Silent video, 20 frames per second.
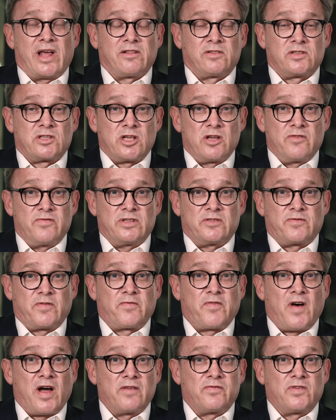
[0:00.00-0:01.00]
Health Service for
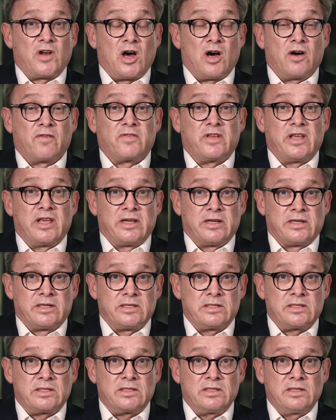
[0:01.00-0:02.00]
5.5
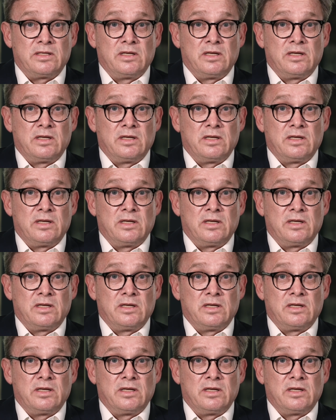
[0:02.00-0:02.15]
years.